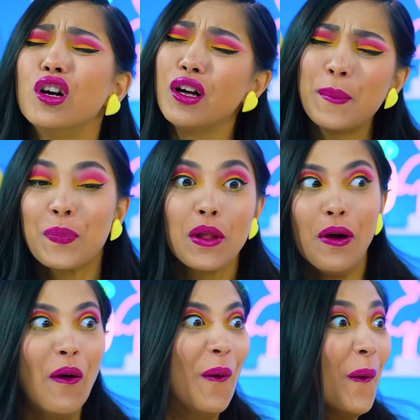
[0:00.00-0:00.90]
are teaming
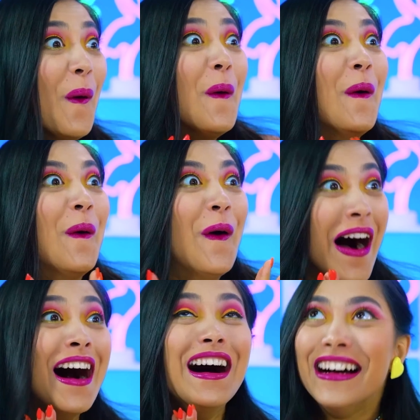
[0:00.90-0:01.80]
up.
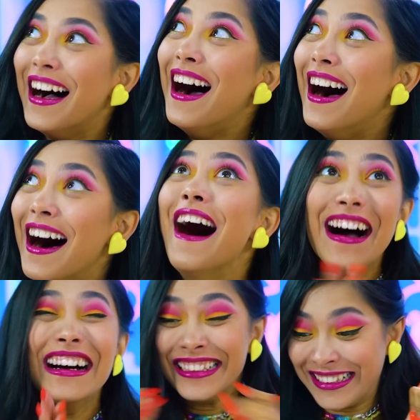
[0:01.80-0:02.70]
Oh yeah,
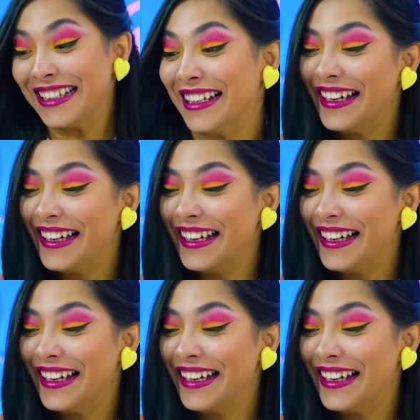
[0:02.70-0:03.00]
here we